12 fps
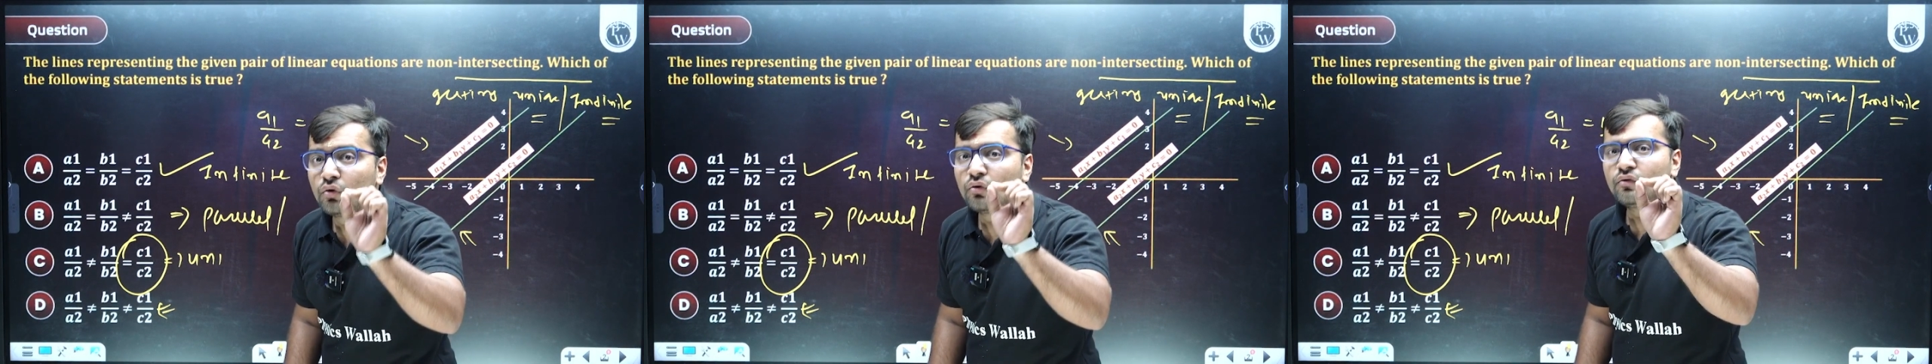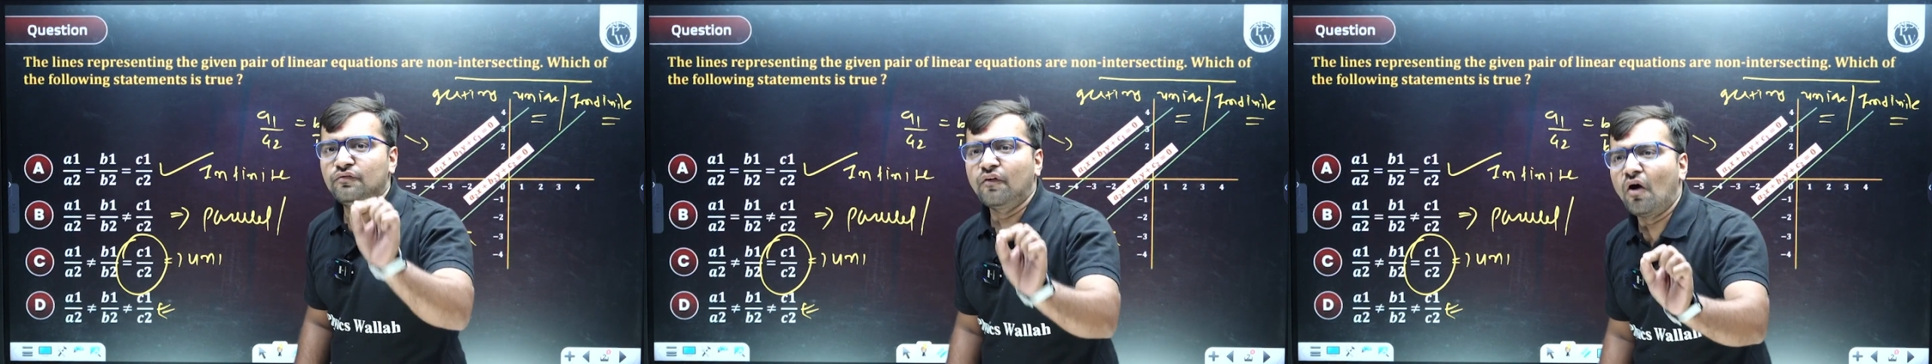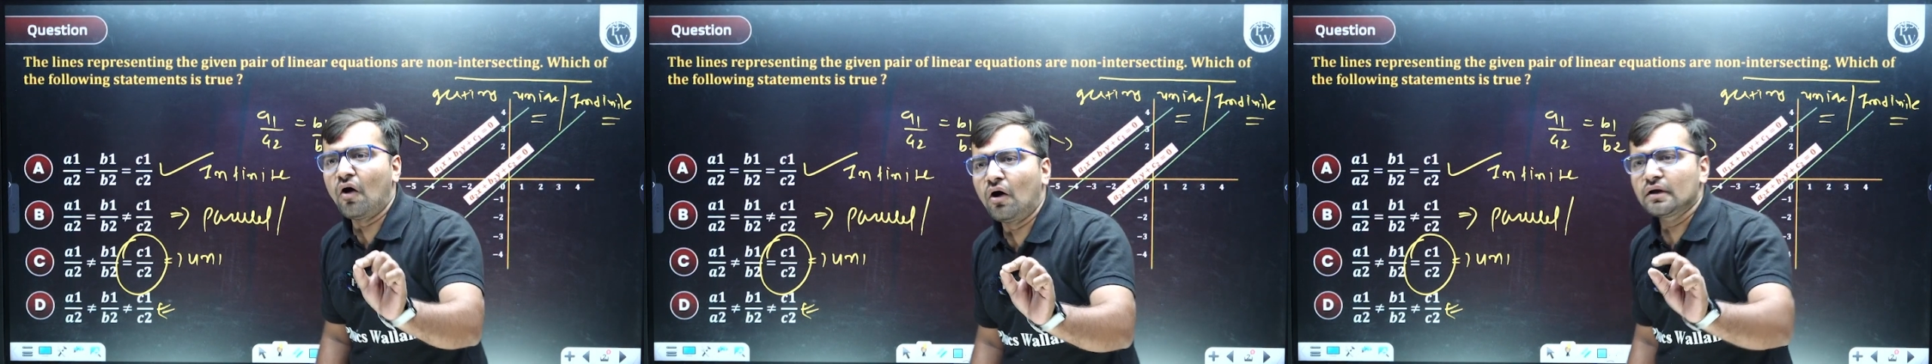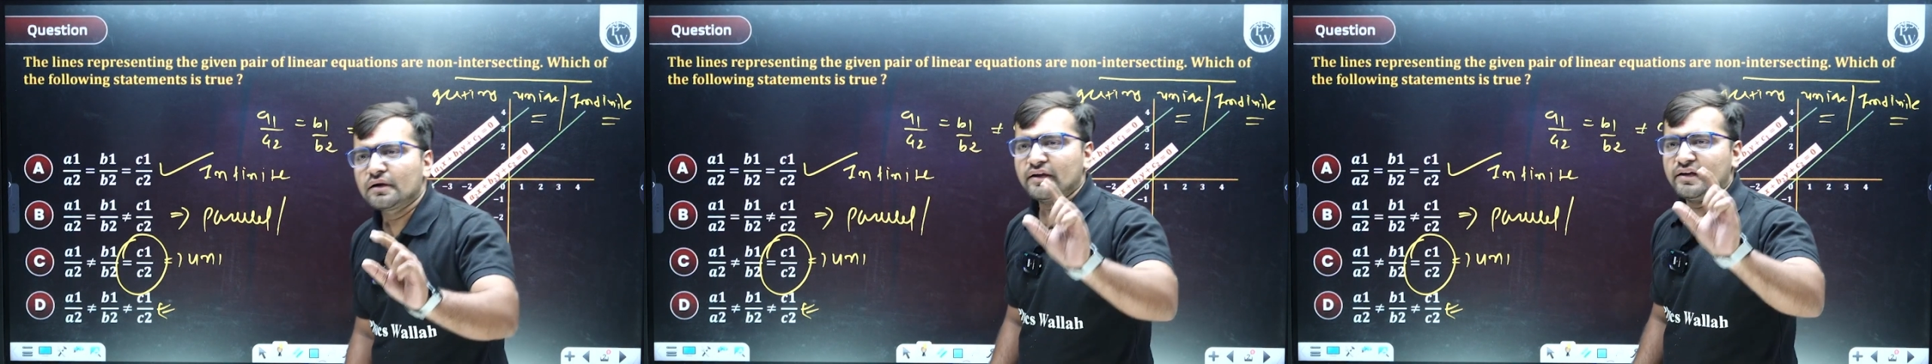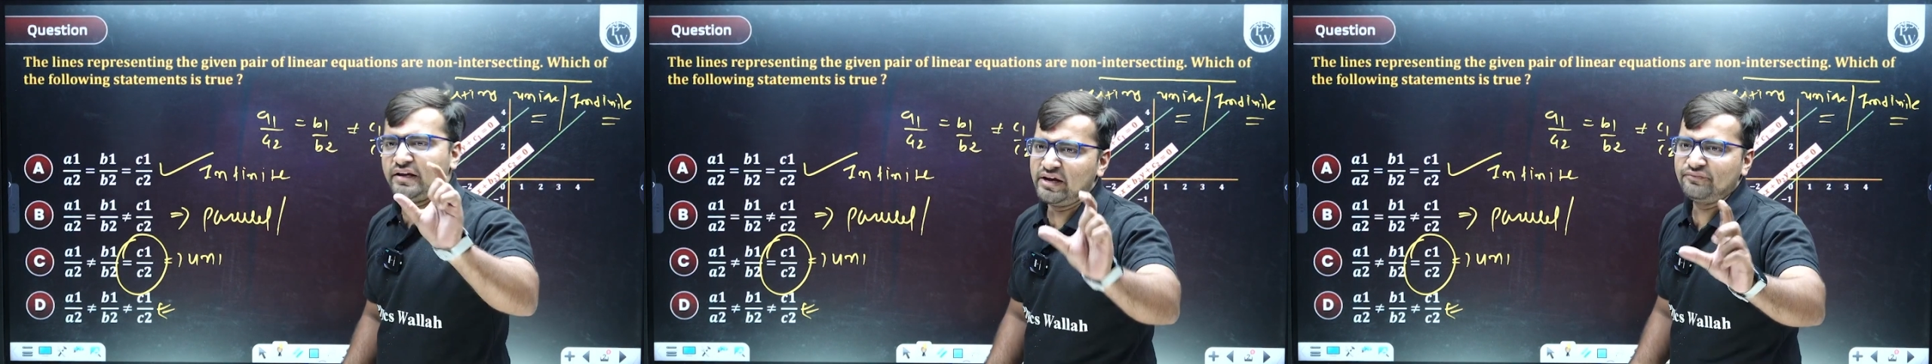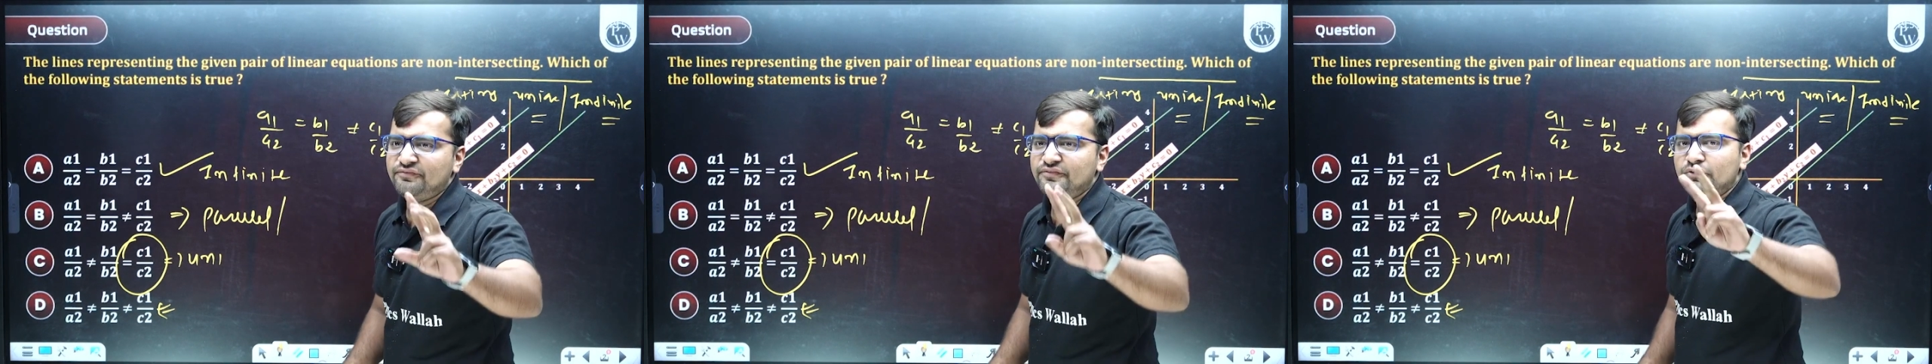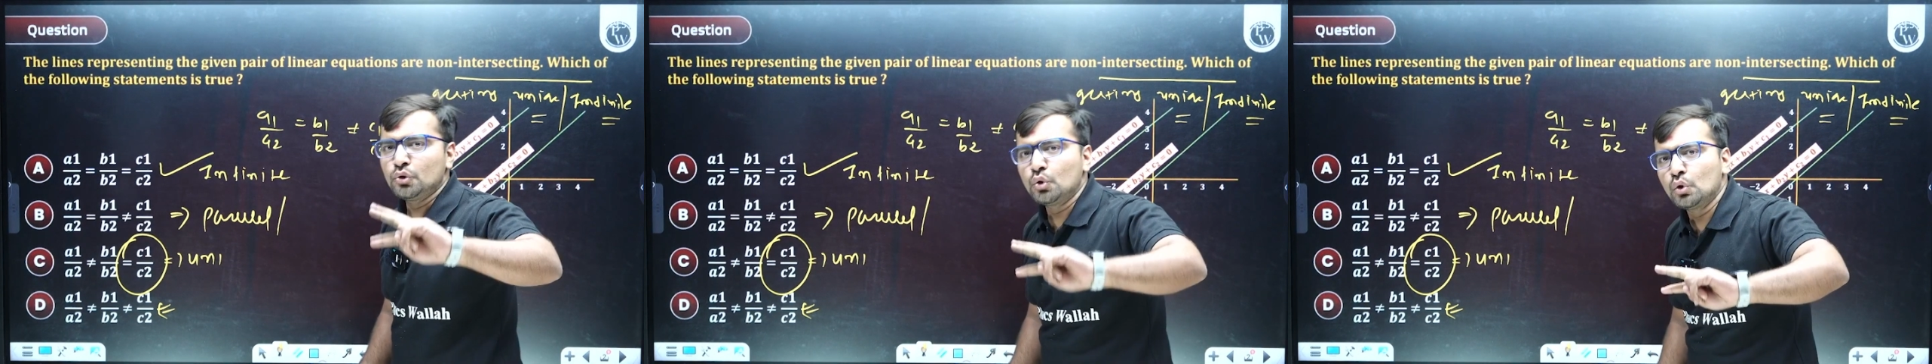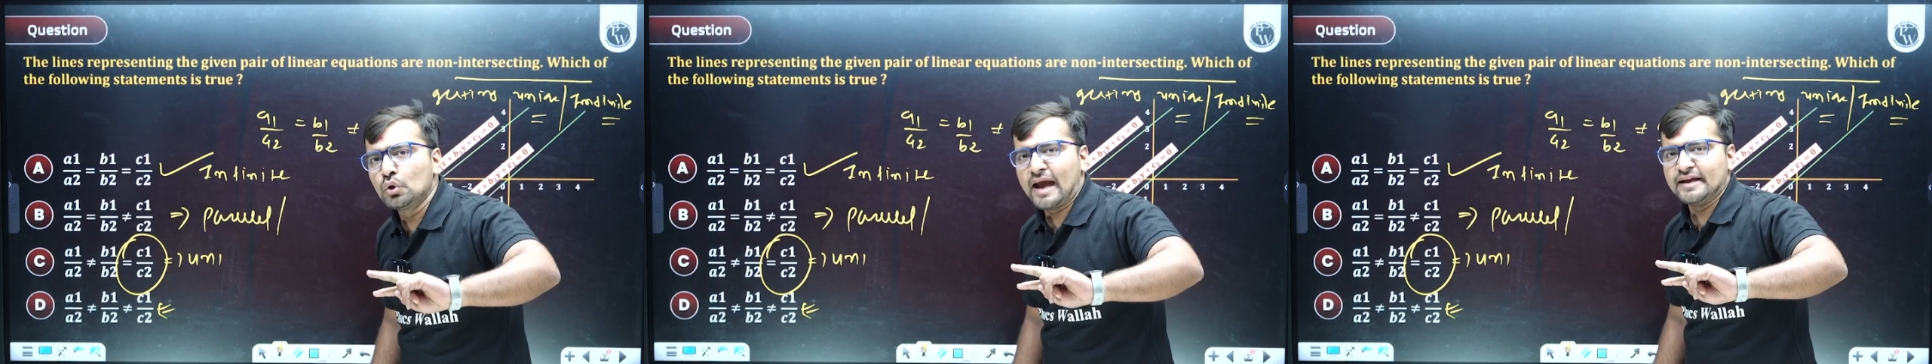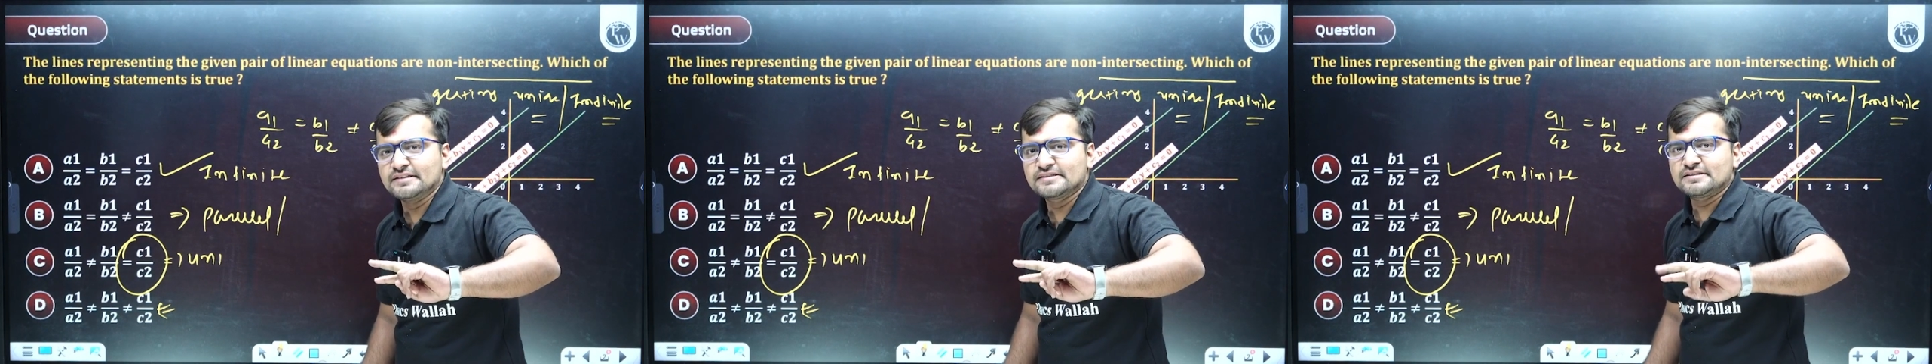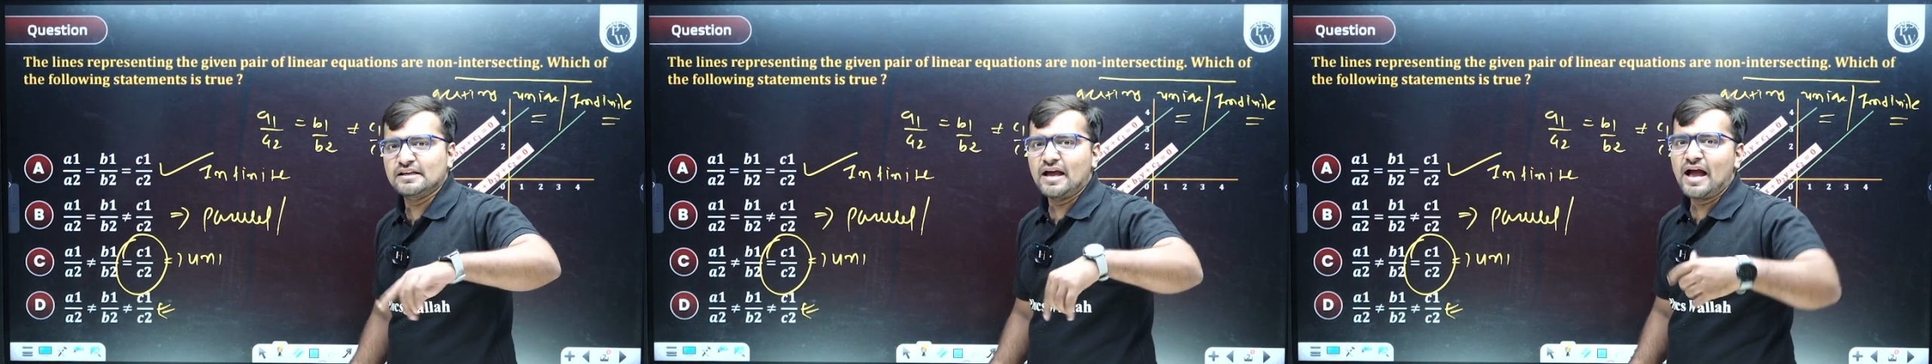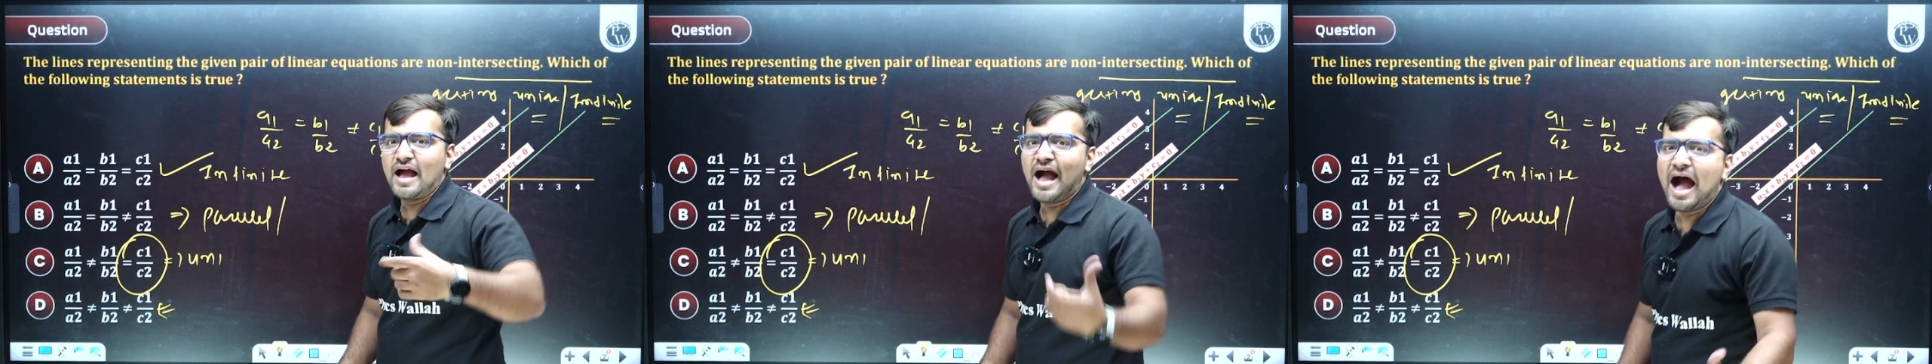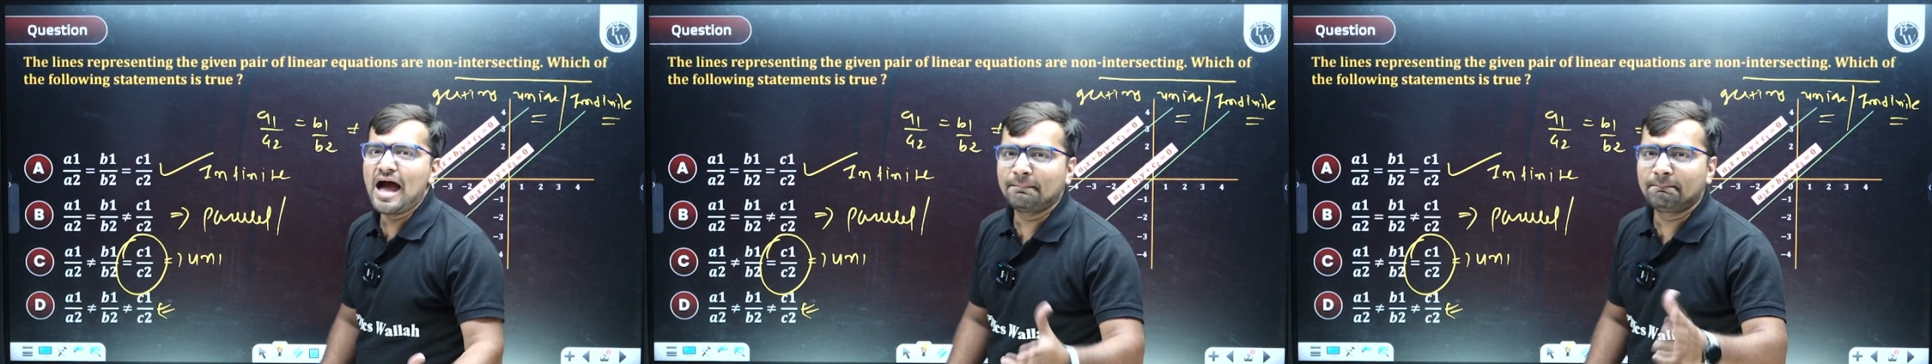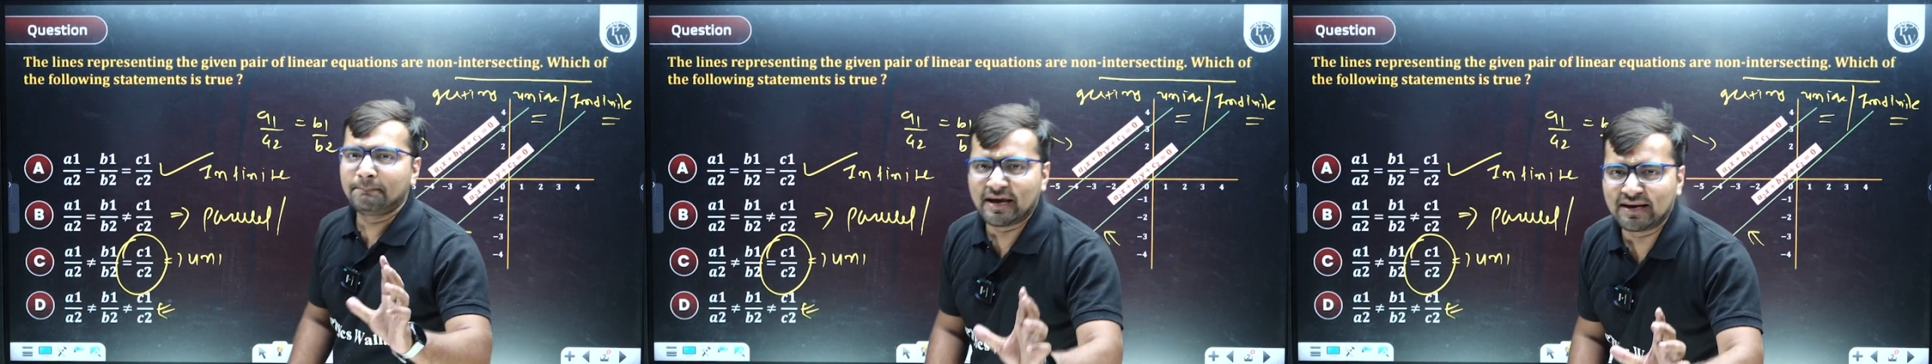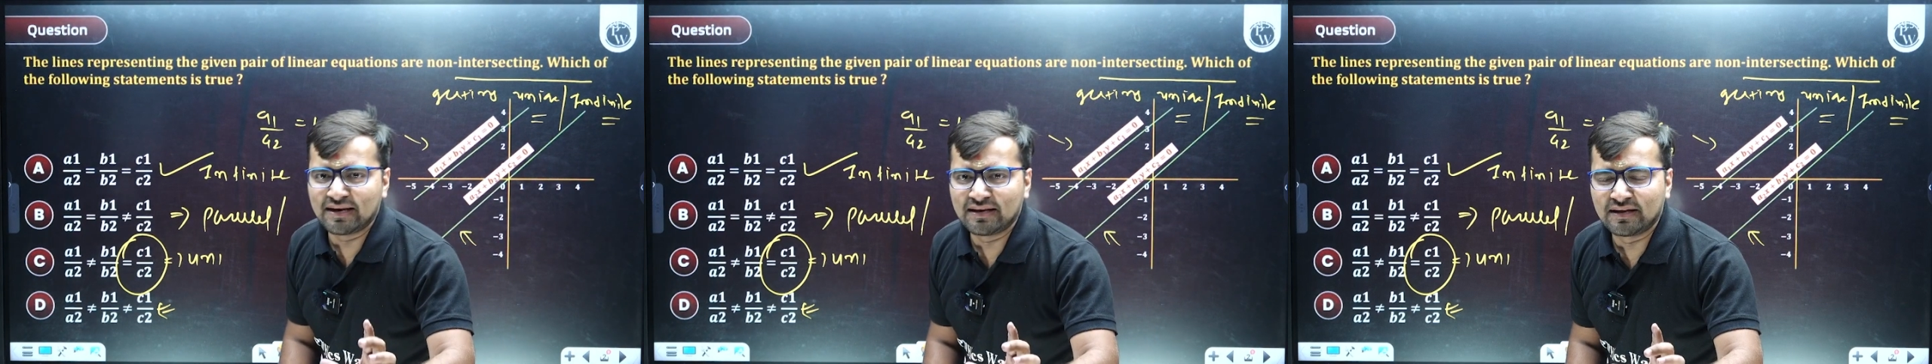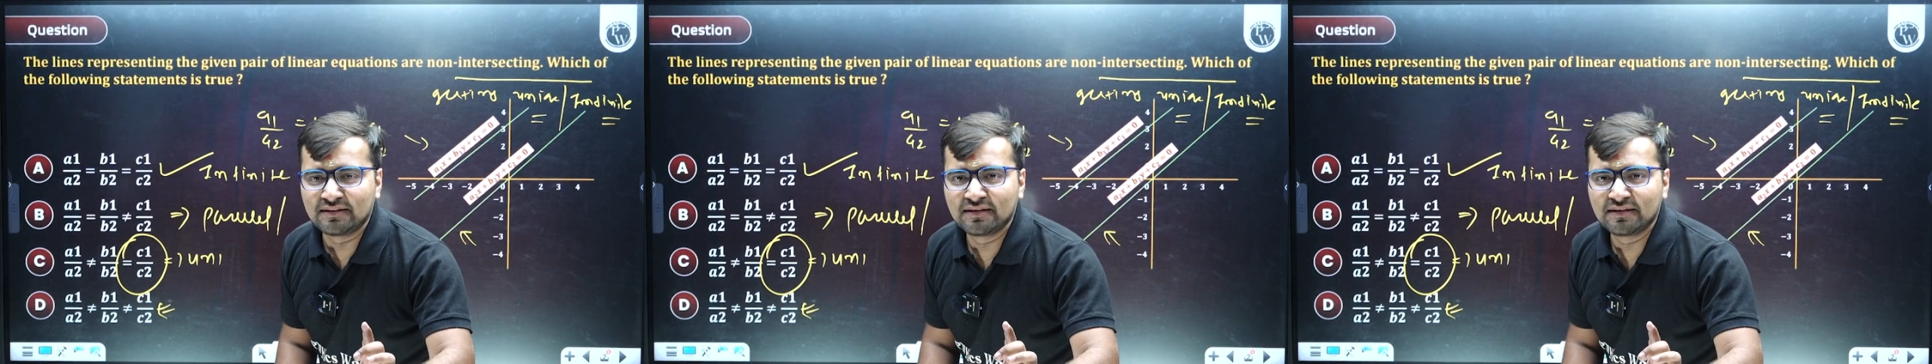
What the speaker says: for if two lines are parallel,